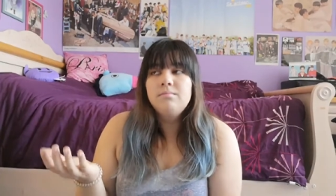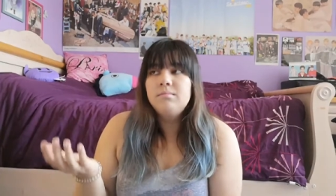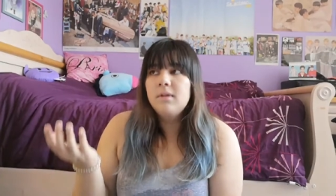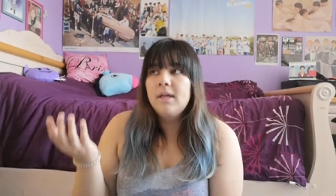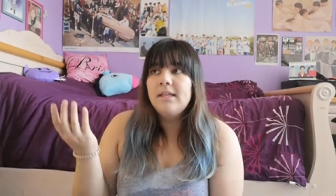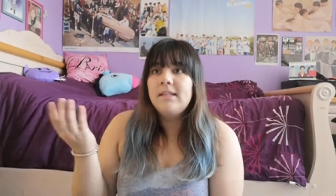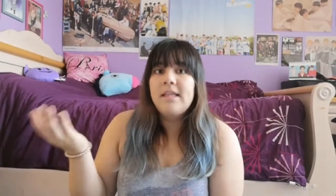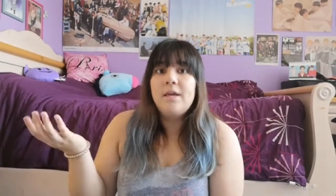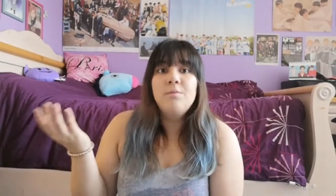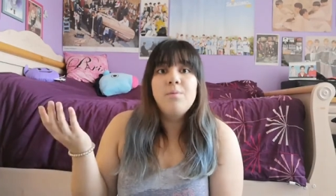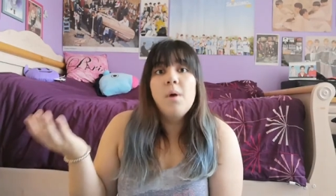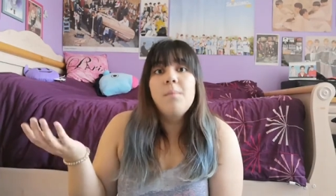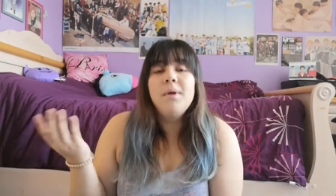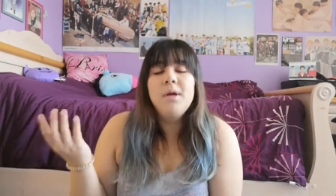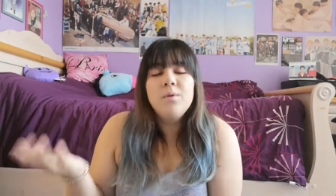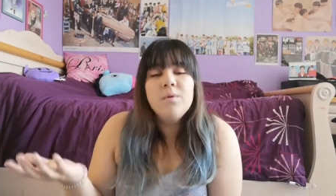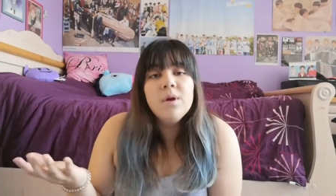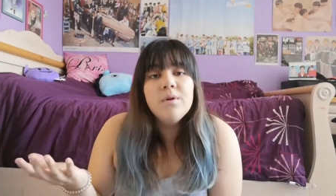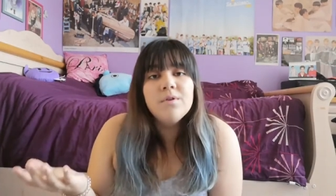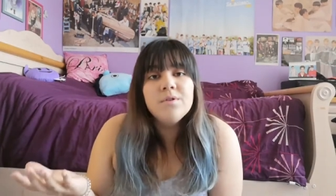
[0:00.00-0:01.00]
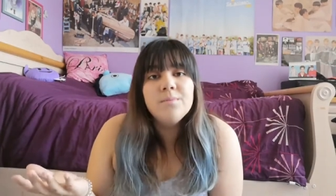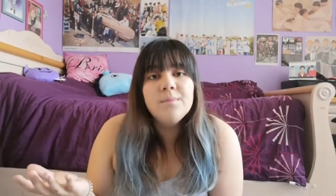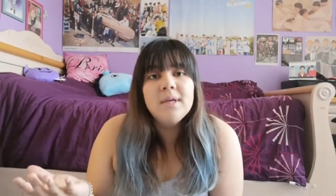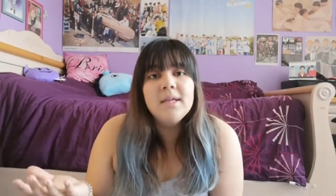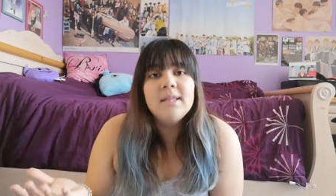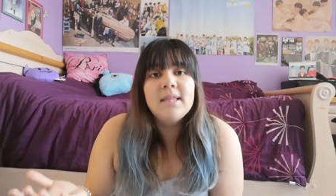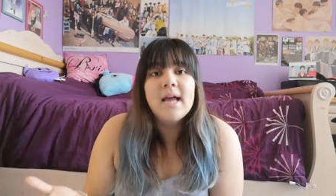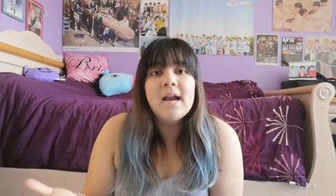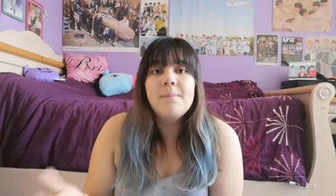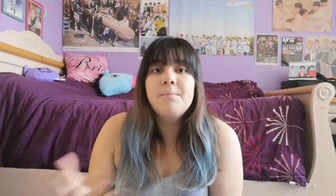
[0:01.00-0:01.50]
like, they probably agree with
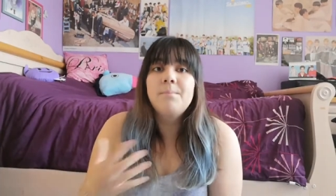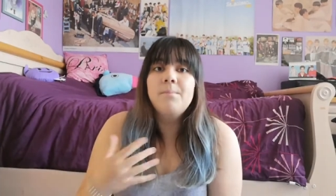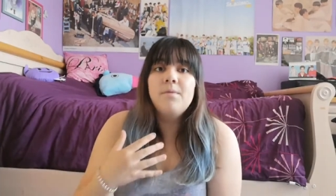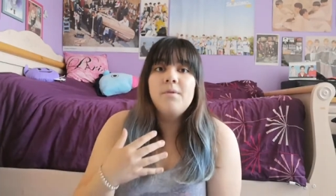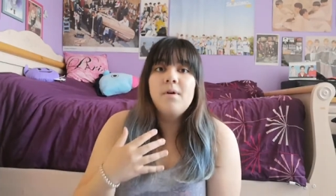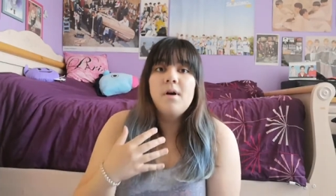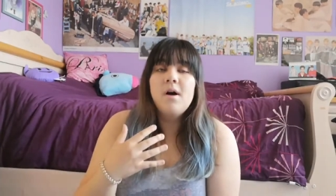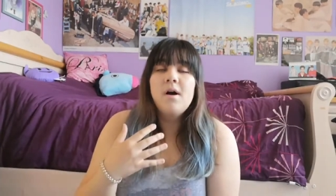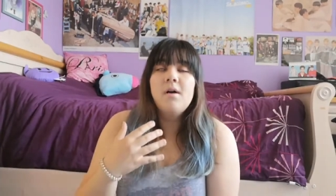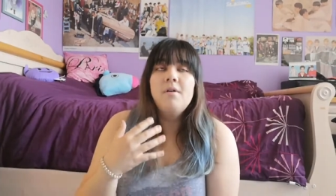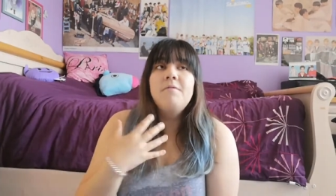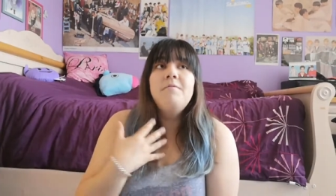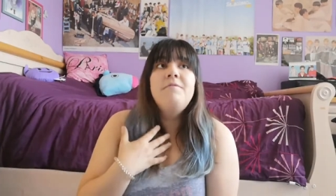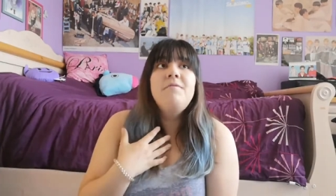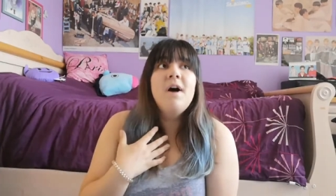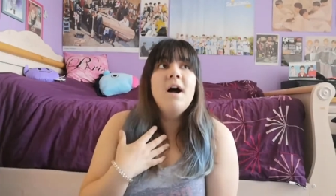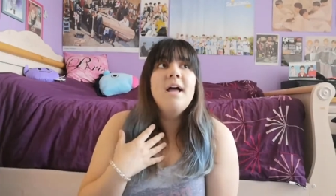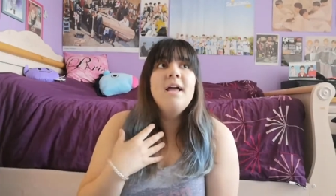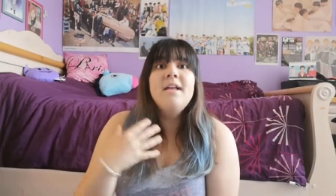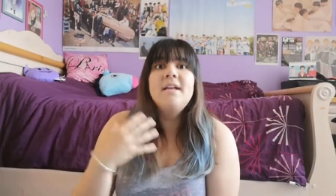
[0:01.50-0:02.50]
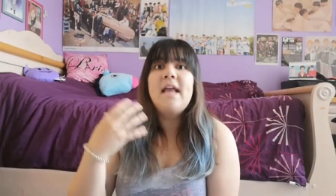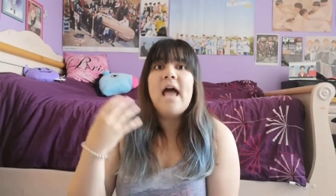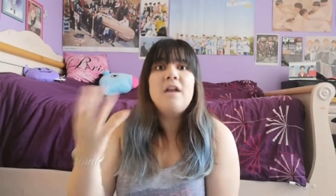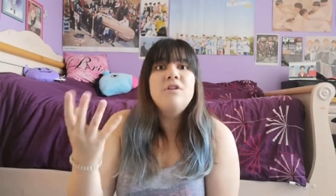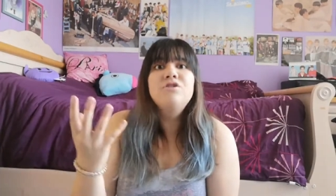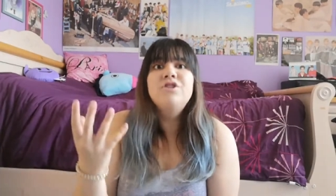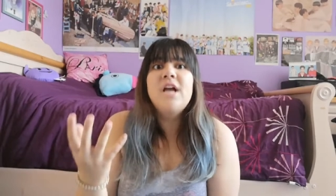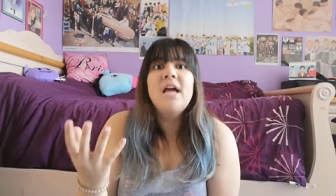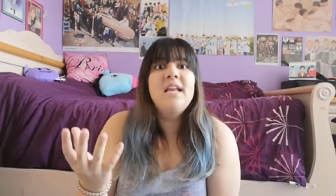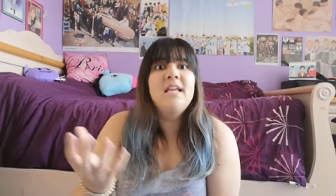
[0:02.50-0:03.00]
me that I'm a fun,
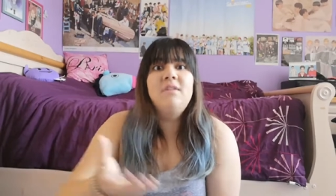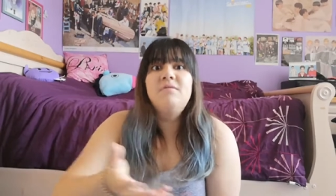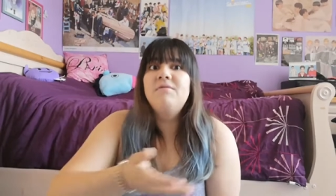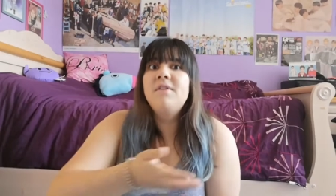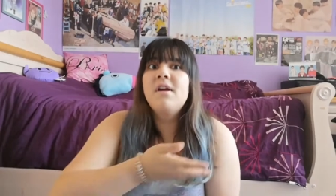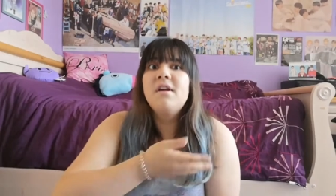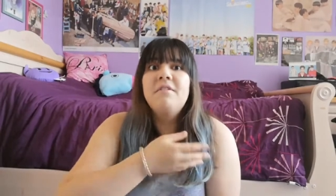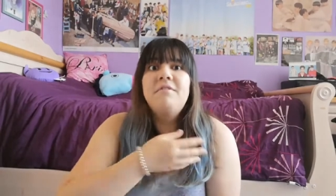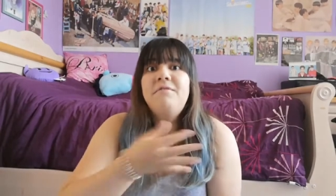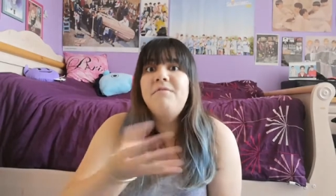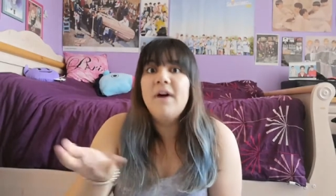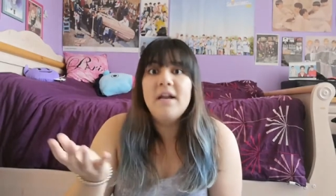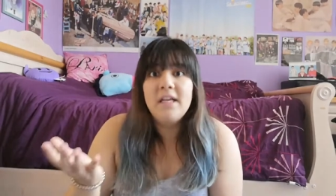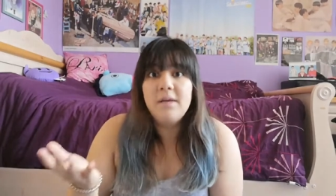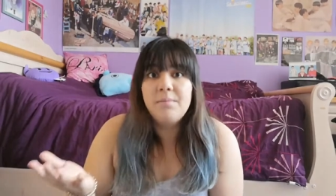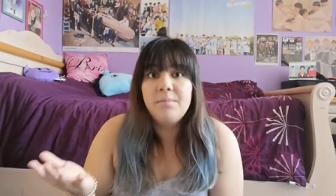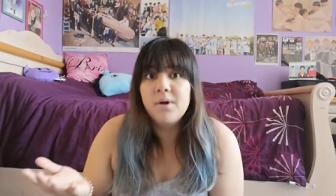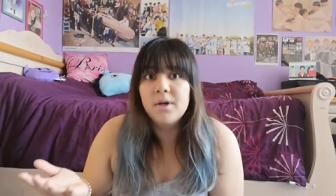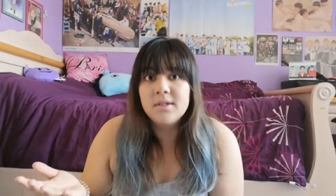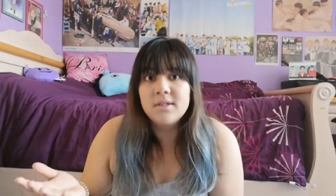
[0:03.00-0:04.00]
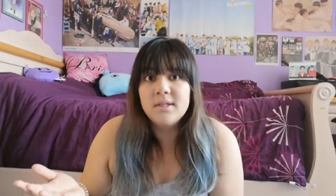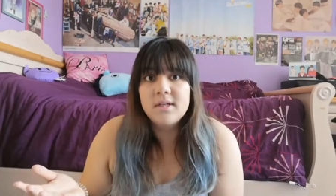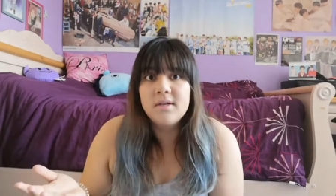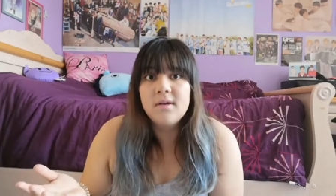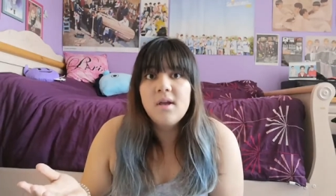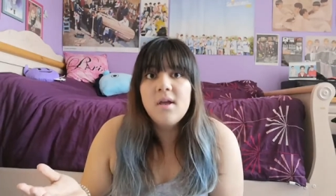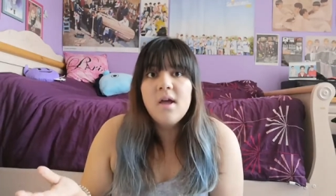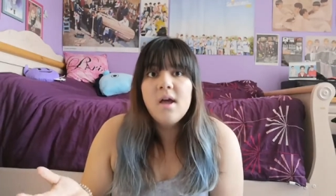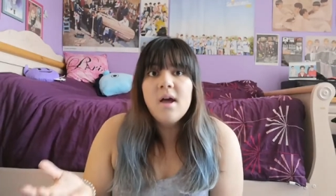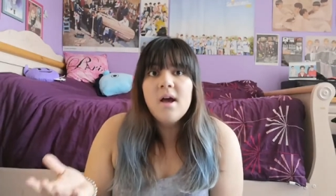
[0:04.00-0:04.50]
energetic, and very funny
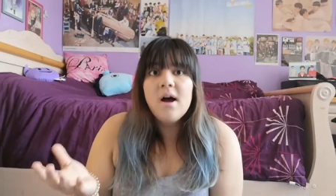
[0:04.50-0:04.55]
person.